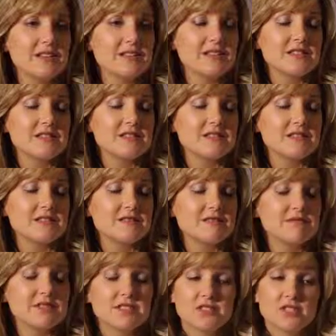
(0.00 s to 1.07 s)
It's
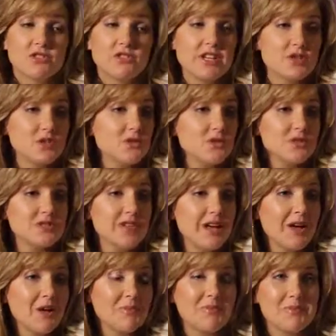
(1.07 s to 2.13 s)
just a great tool to
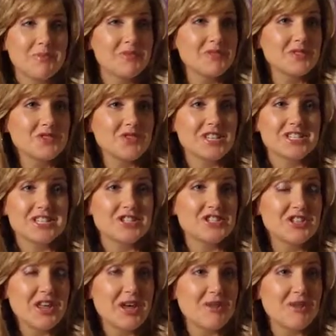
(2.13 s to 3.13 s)
help transition